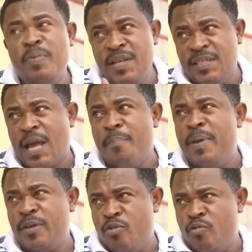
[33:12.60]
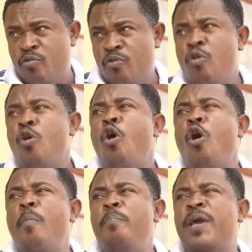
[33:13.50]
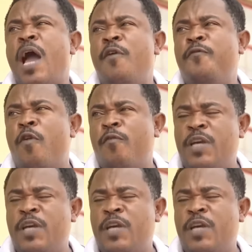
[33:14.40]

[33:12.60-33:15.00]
Please, I beg you. On behalf of